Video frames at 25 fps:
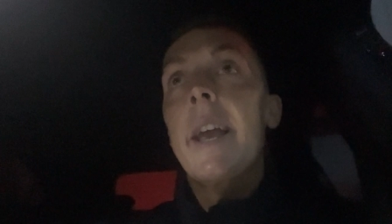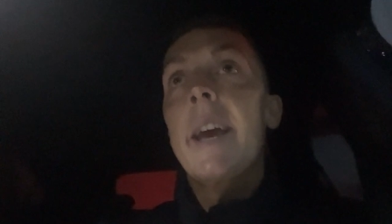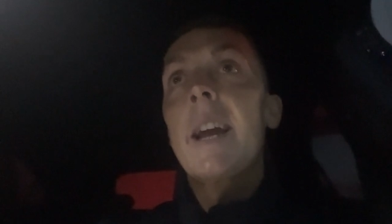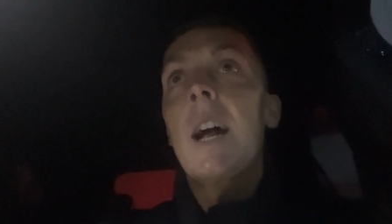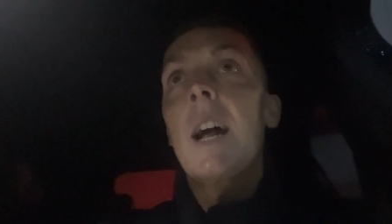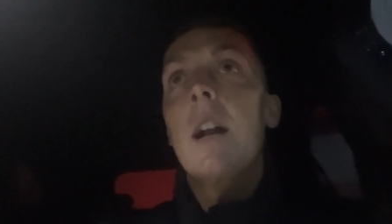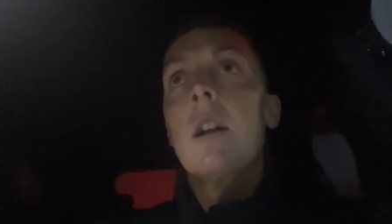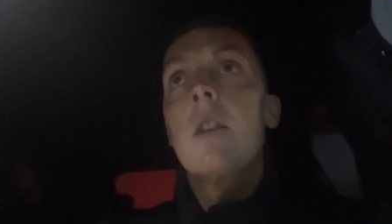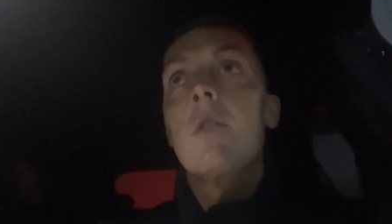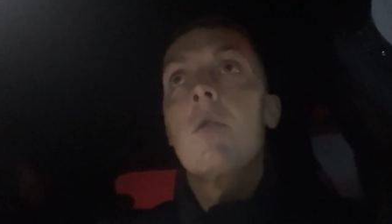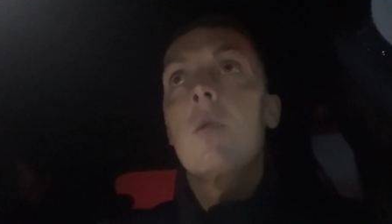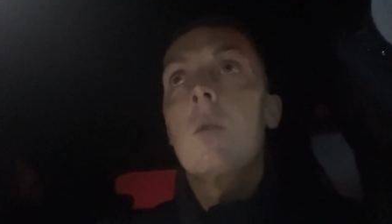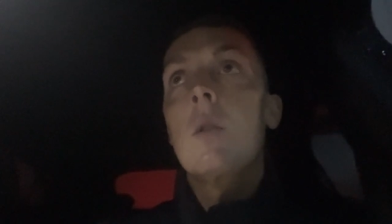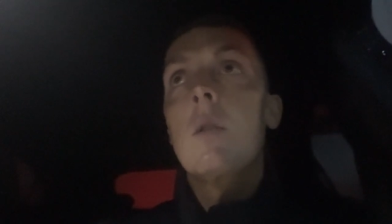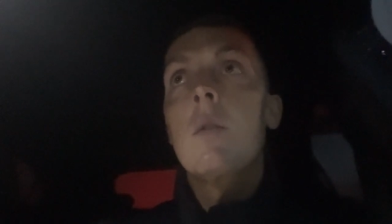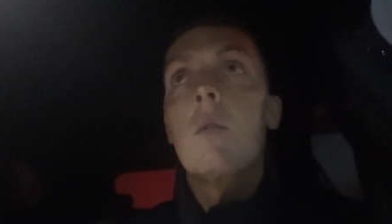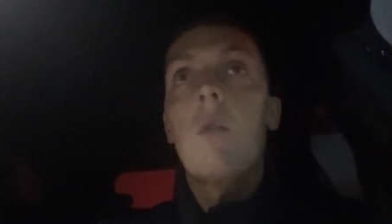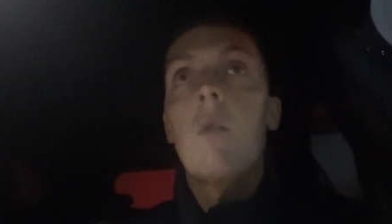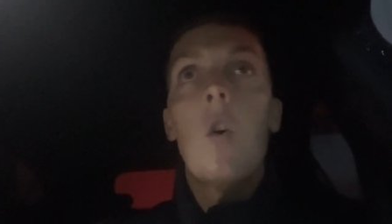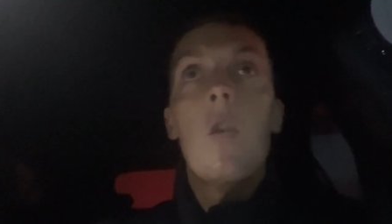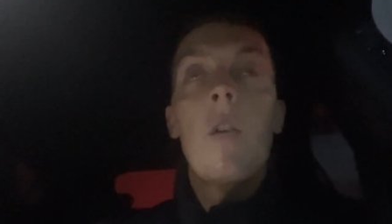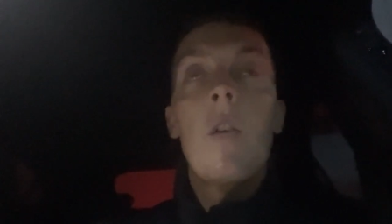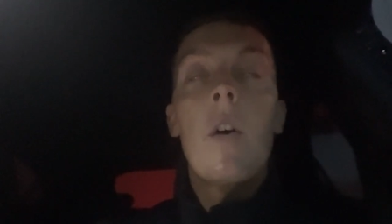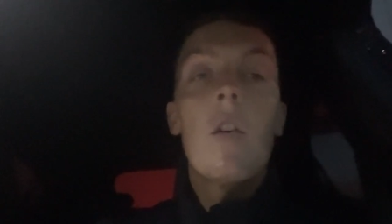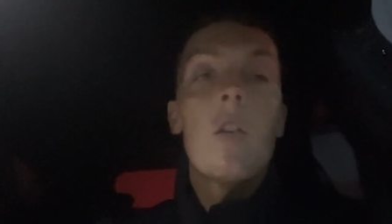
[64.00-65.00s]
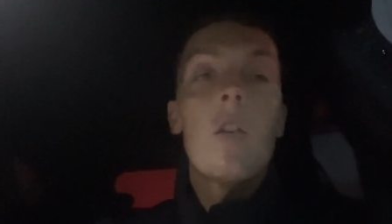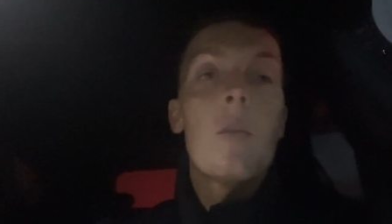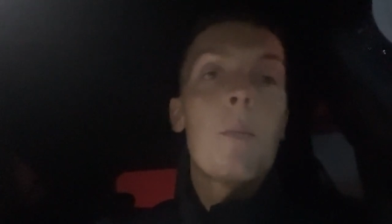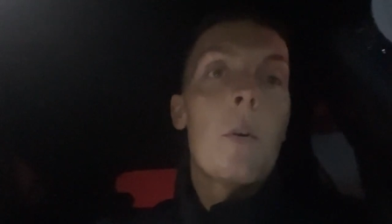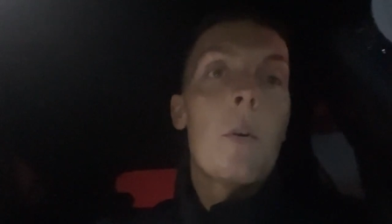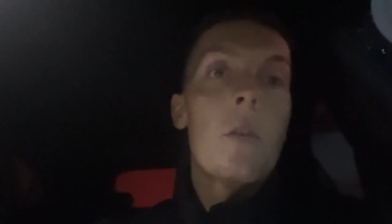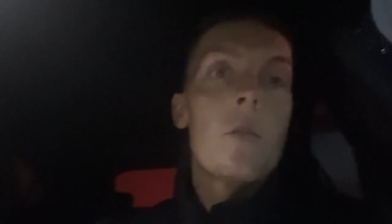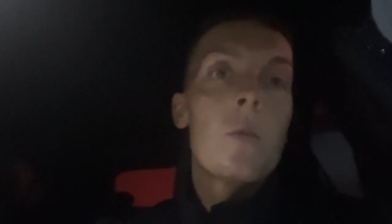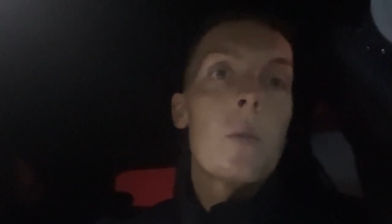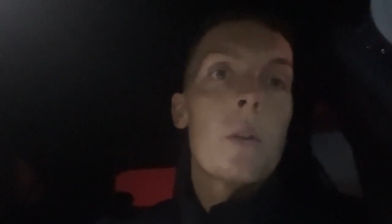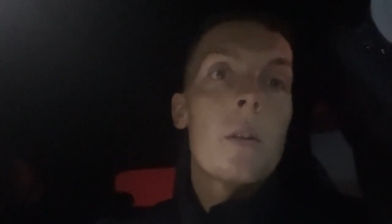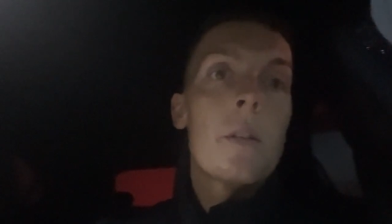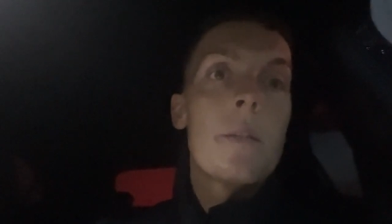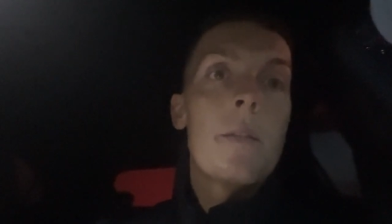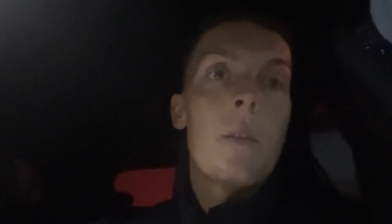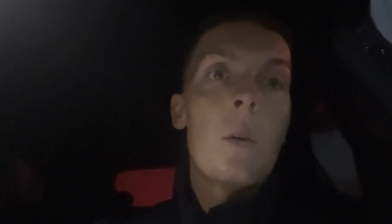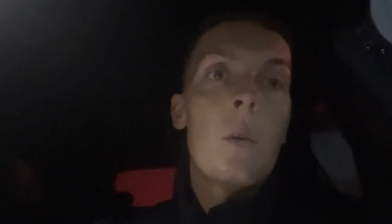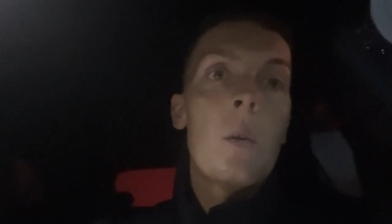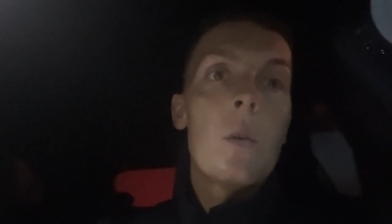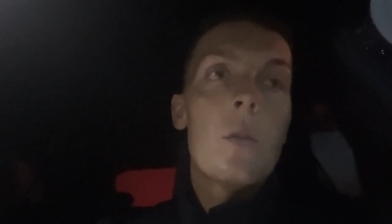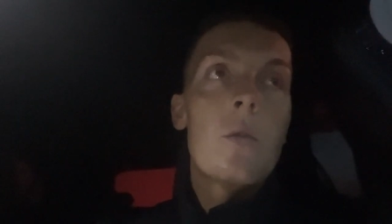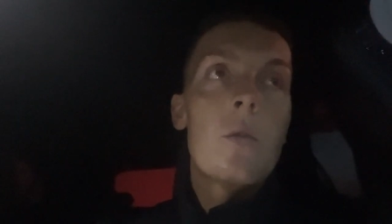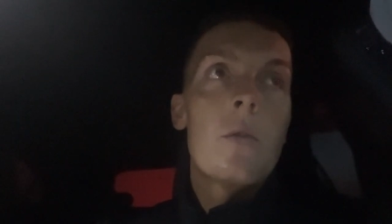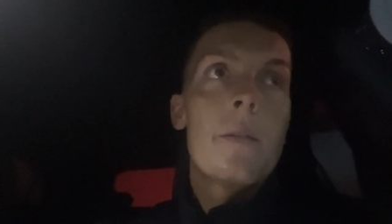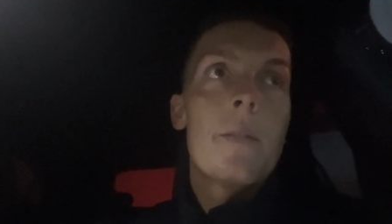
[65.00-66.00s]
had a sort of all right response with the photo
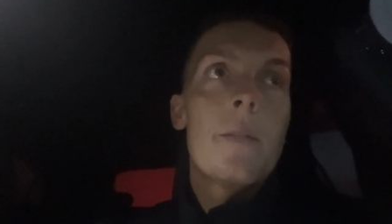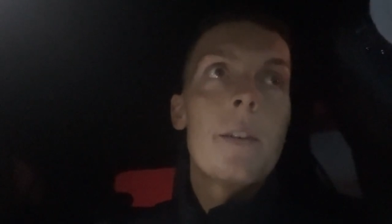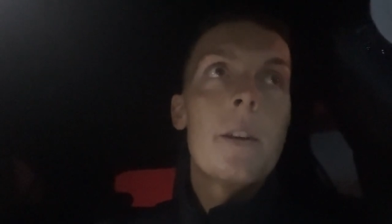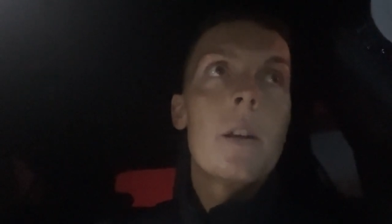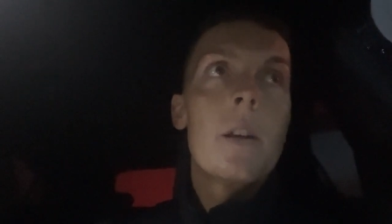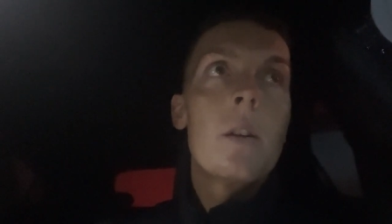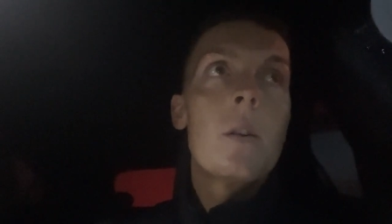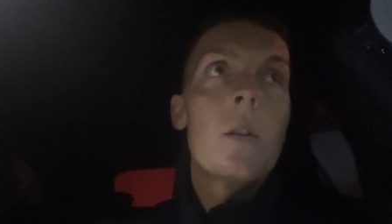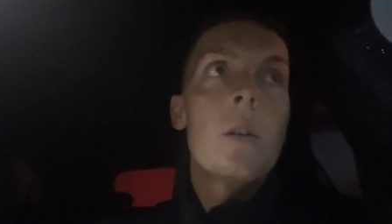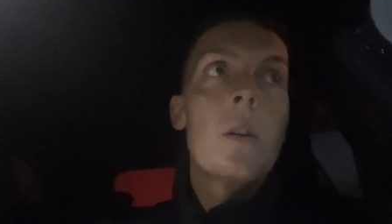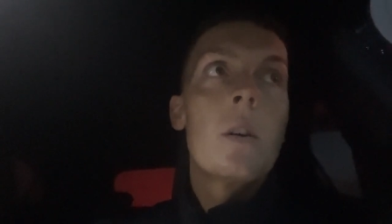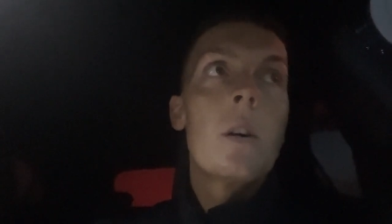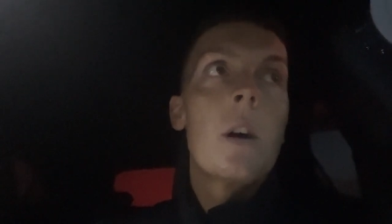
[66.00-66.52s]
shoot video.